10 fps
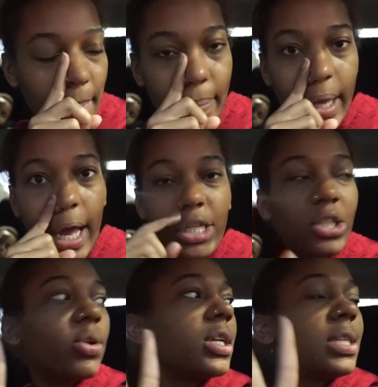but I
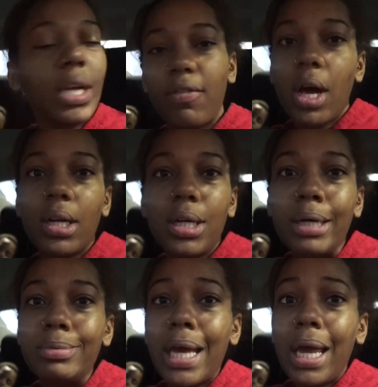just wanted to give y'all a
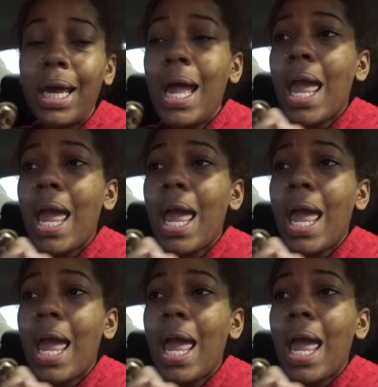little update,